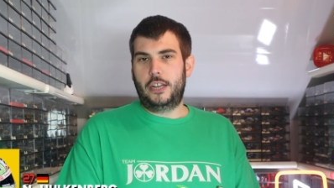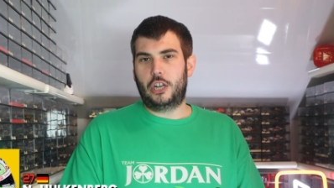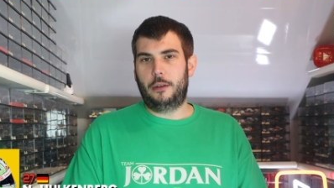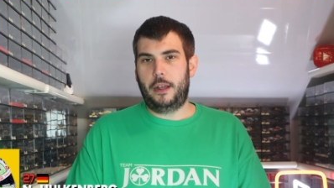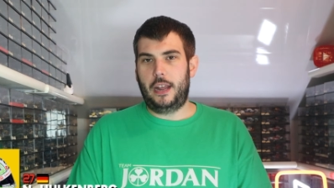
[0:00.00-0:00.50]
it's
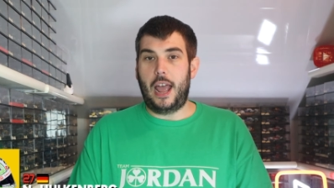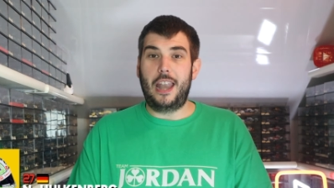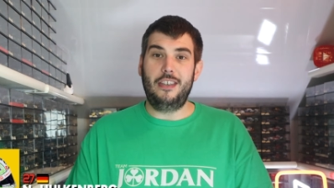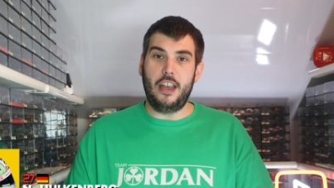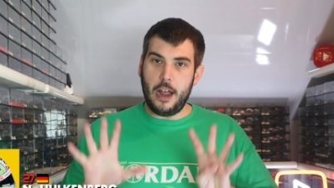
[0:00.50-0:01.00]
going to be
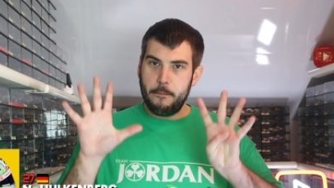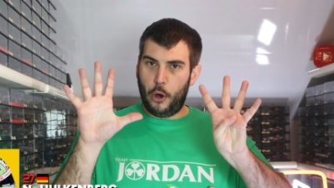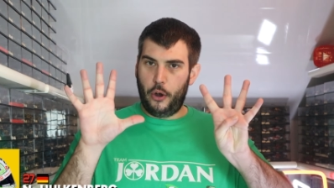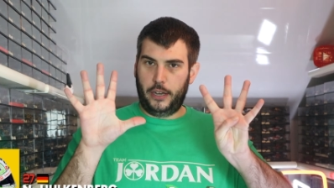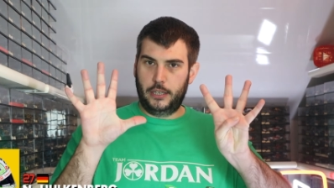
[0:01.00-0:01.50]
9
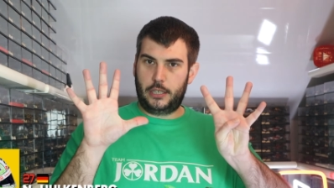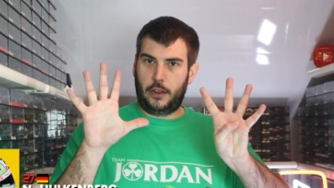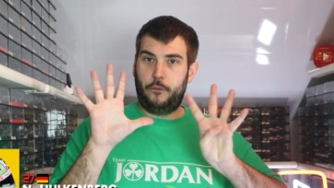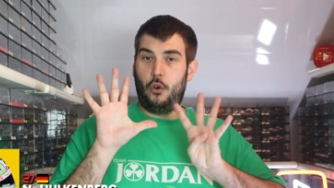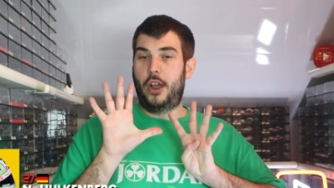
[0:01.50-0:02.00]

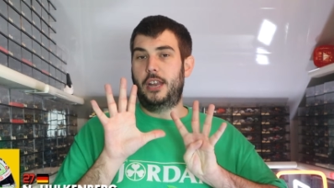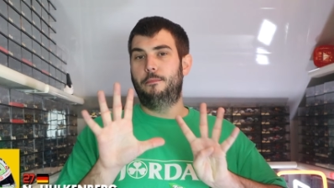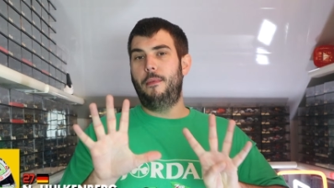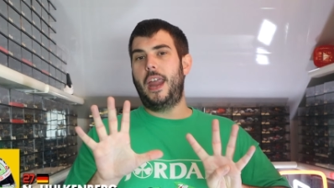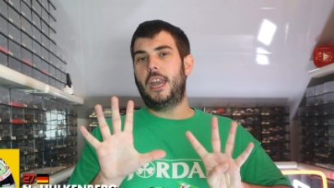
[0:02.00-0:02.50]
points for his
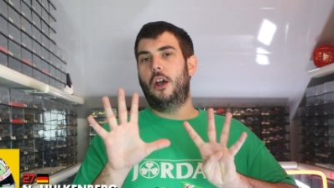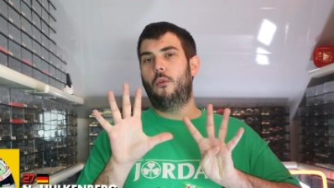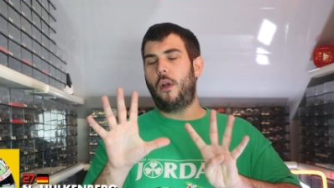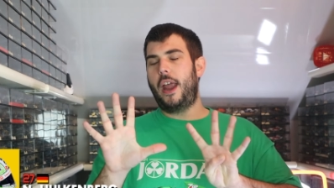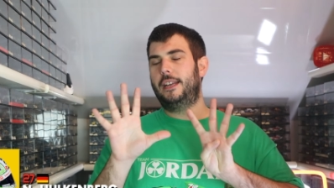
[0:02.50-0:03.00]
main
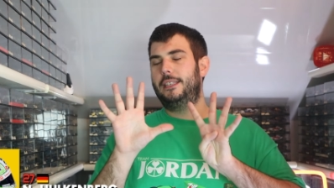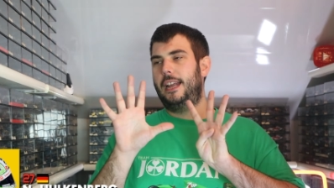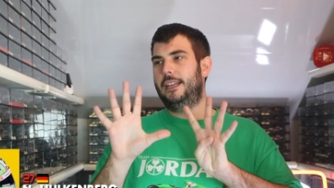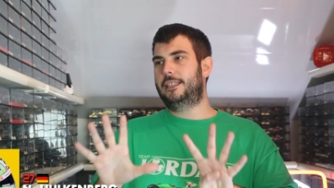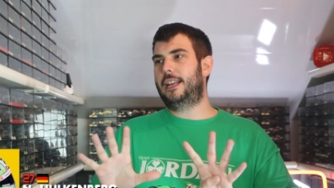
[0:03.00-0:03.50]
race
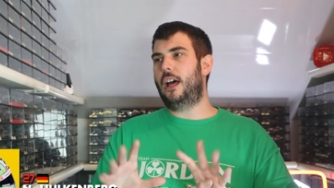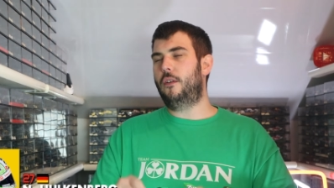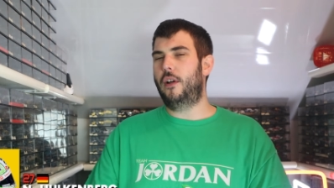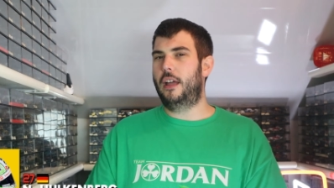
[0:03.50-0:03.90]
itself.